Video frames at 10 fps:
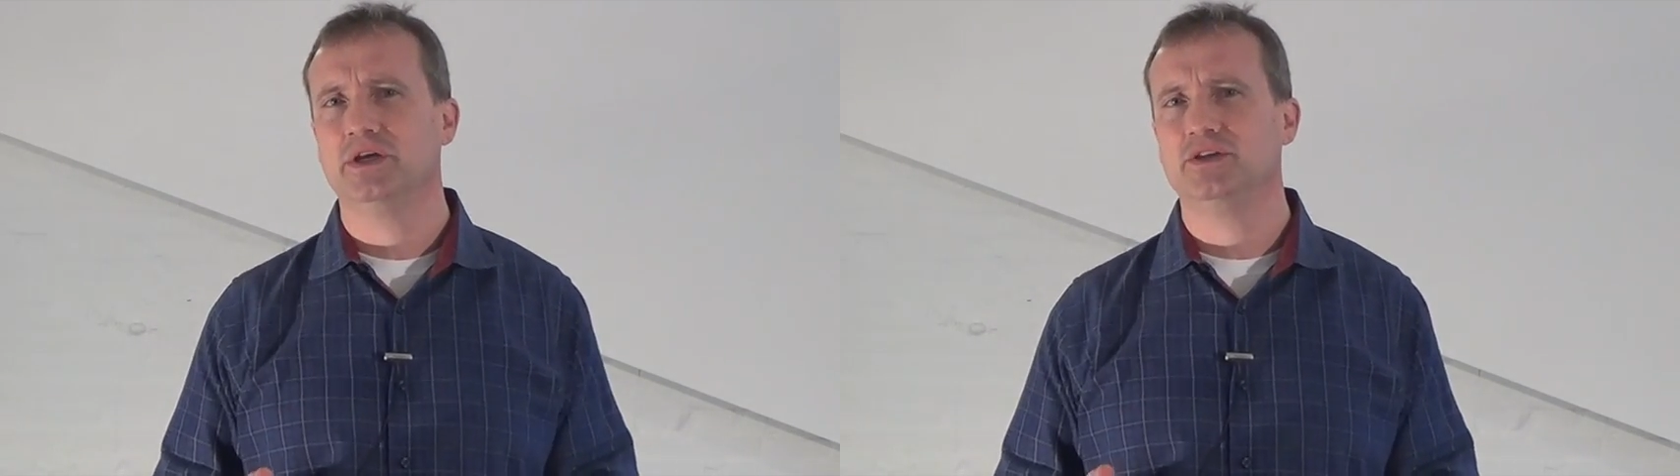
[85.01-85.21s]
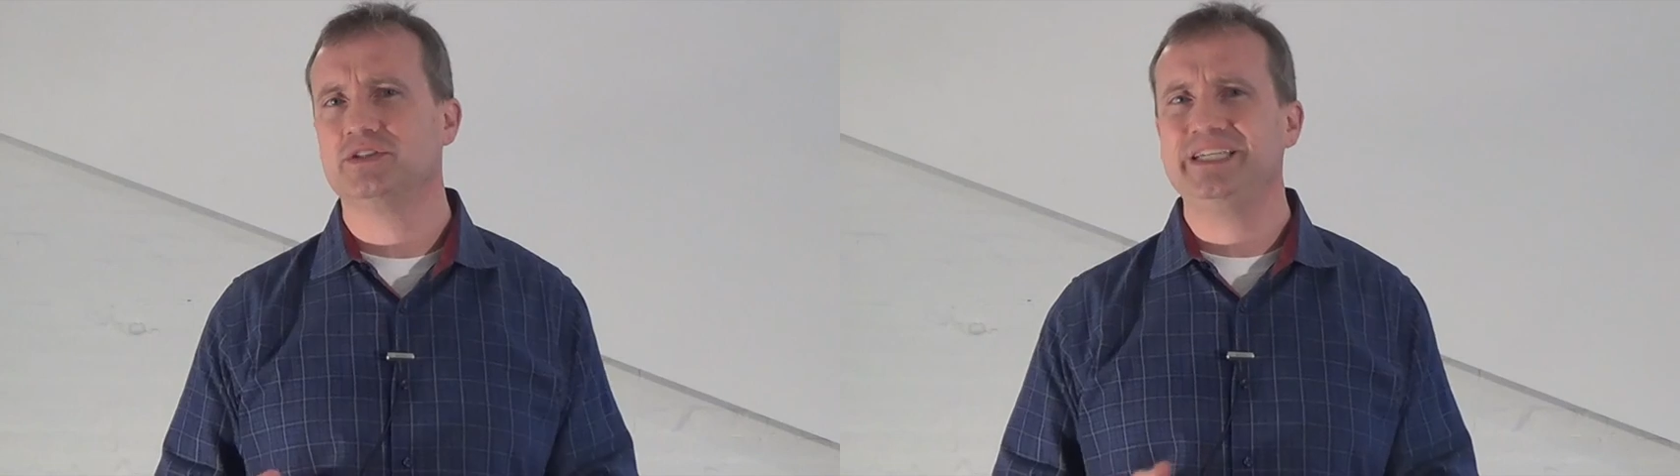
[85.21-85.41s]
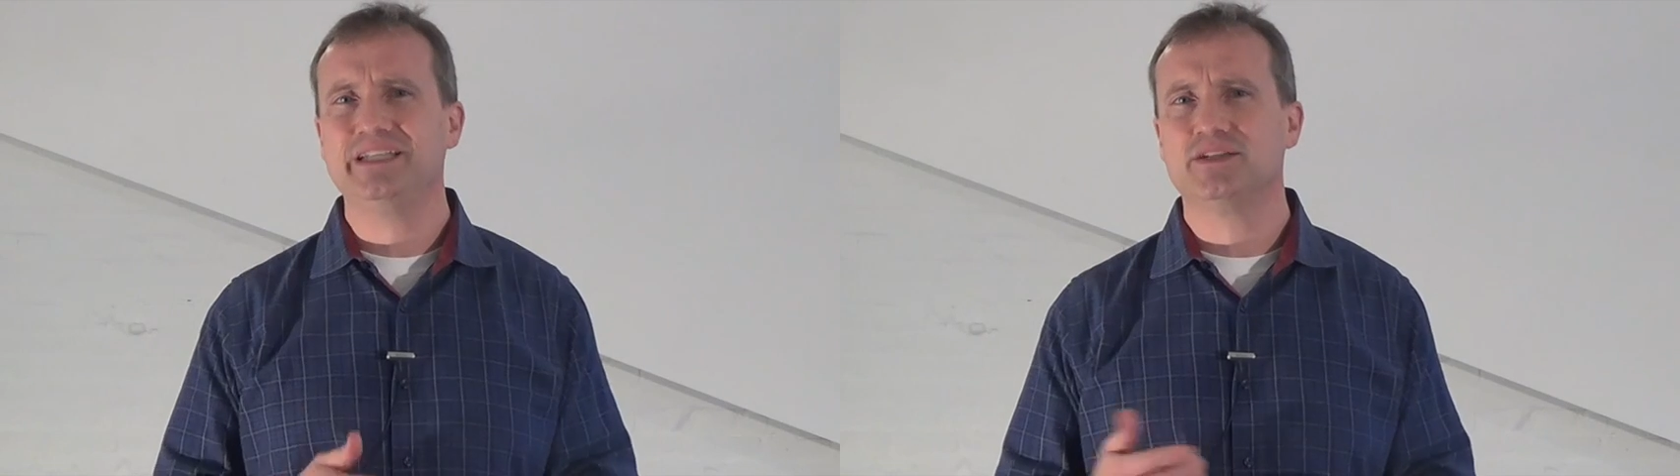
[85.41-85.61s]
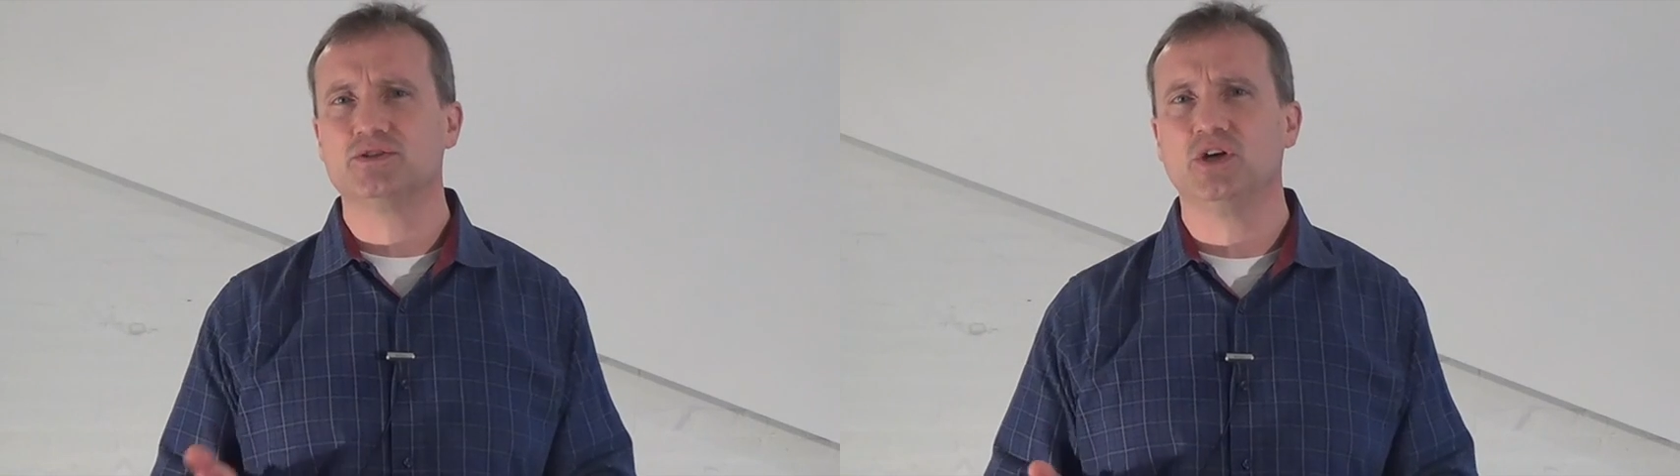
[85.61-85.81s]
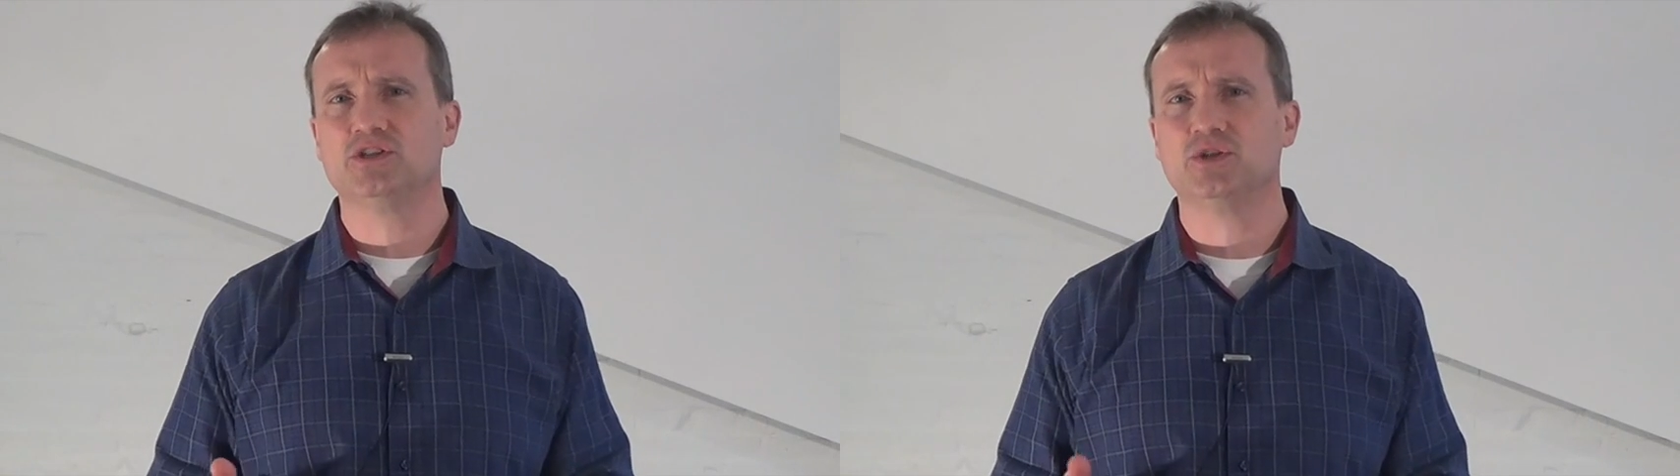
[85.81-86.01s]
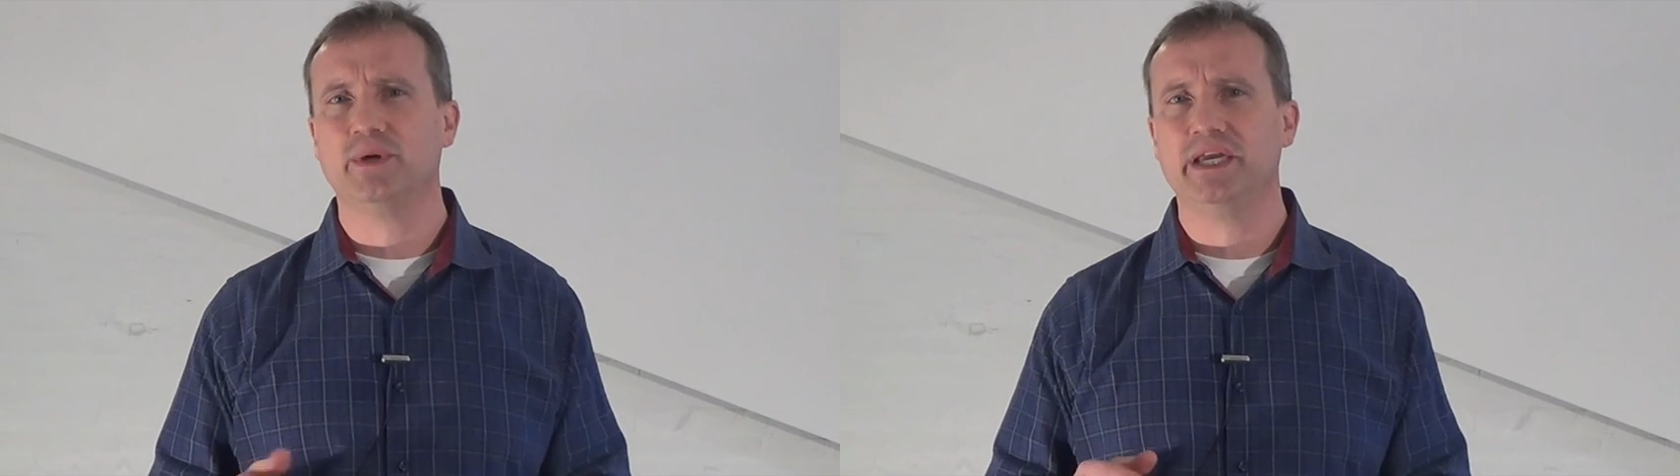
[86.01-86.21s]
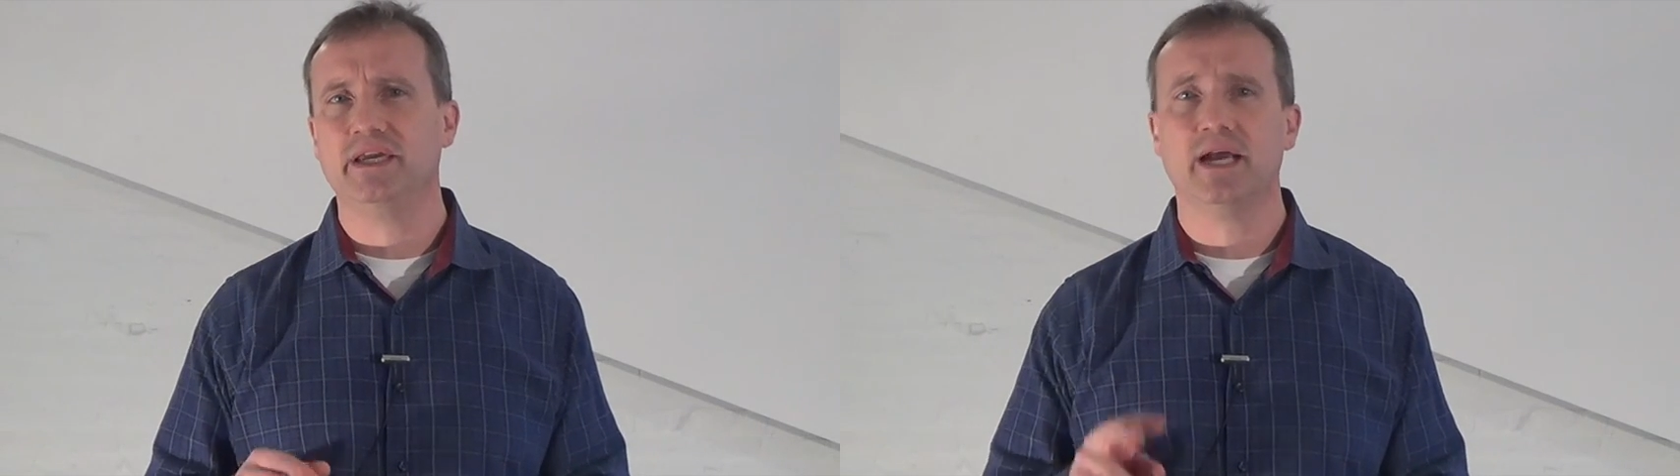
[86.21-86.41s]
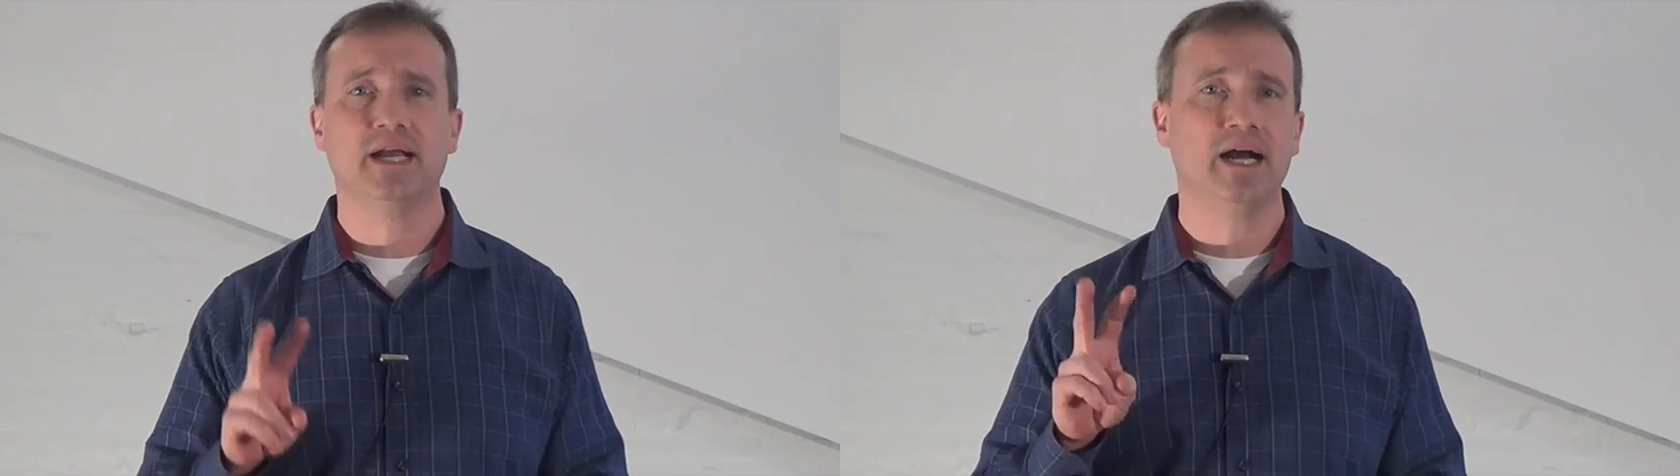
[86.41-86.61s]
you'll see that there's also
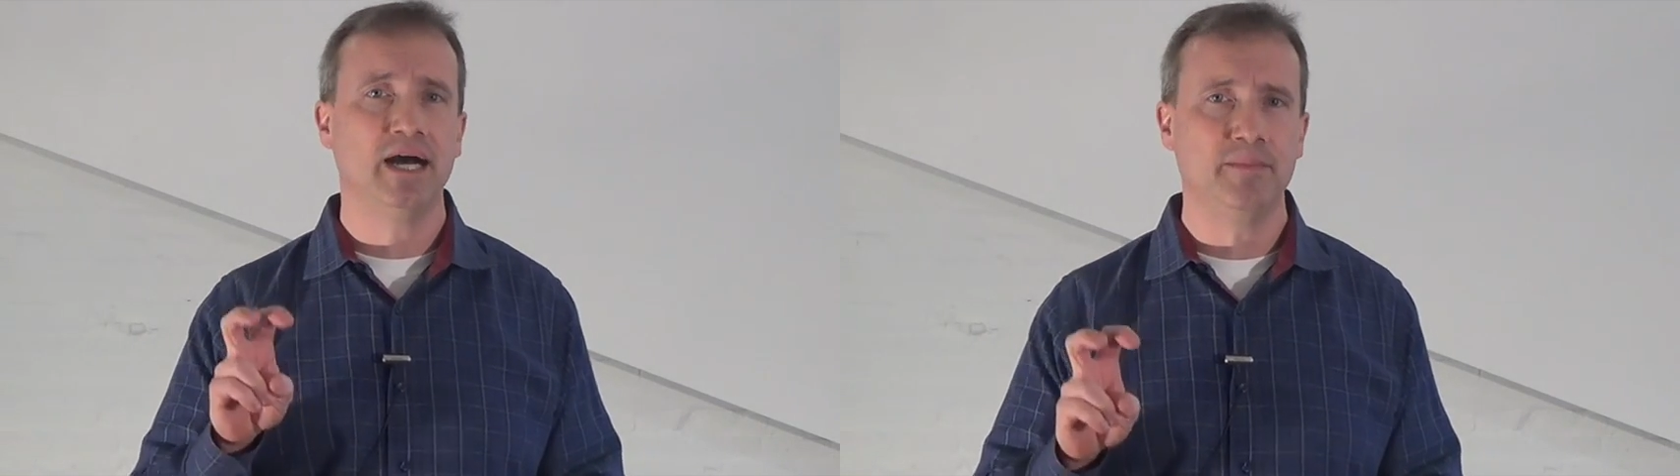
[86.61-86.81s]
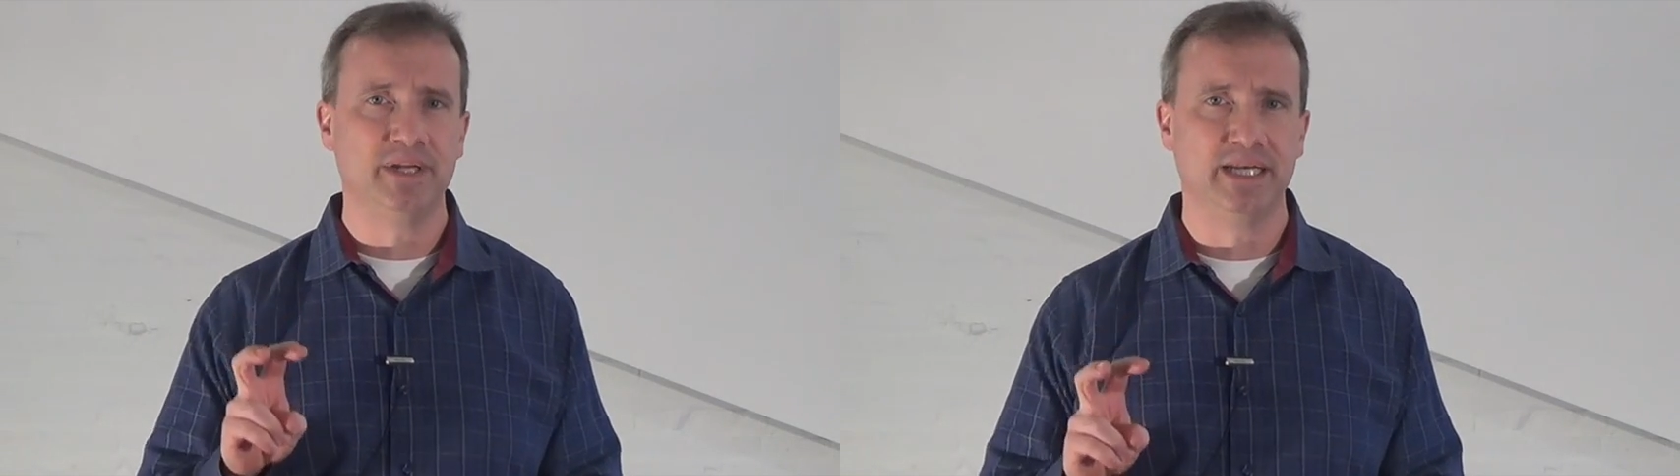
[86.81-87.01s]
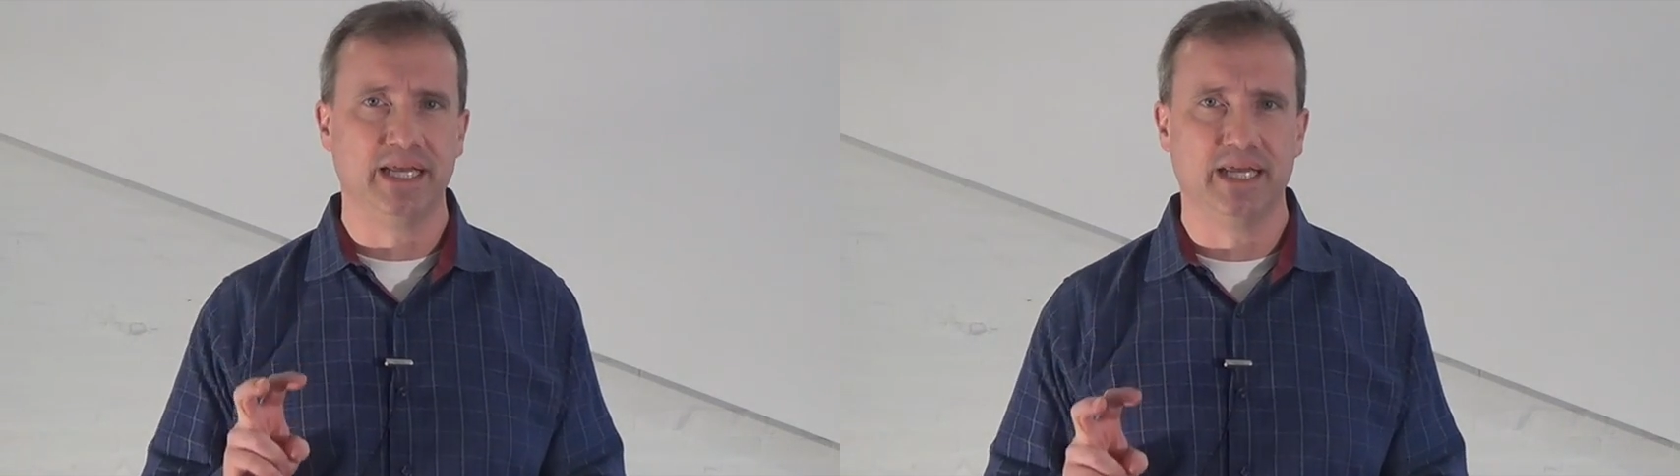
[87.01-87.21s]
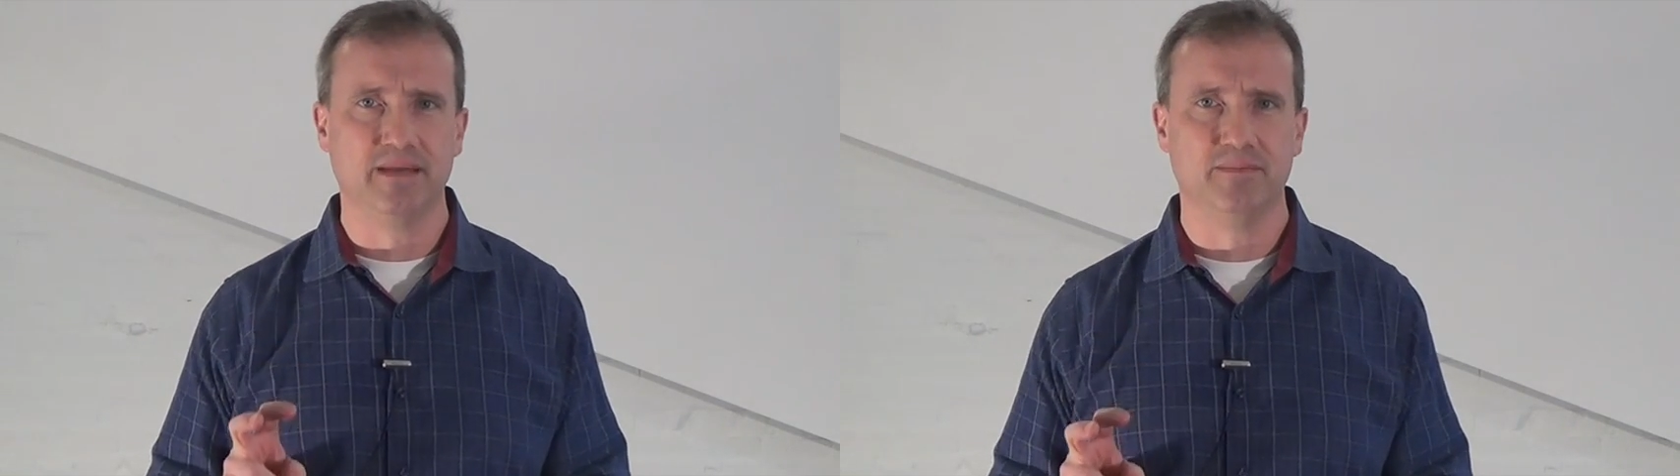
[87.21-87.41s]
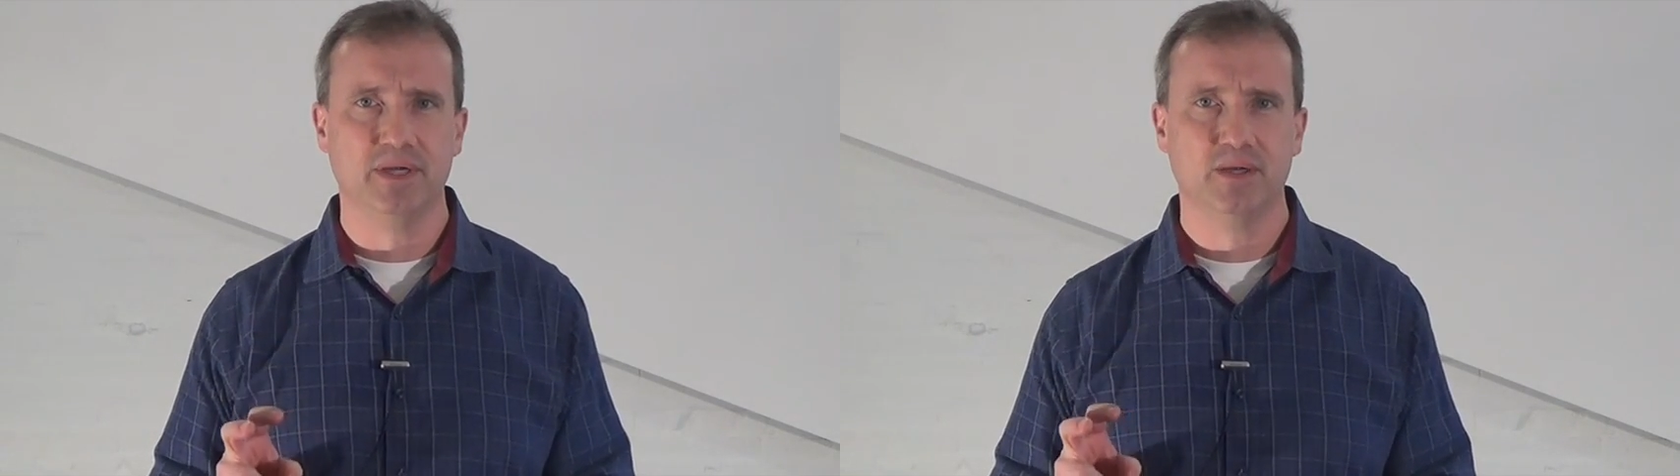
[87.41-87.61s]
a common name,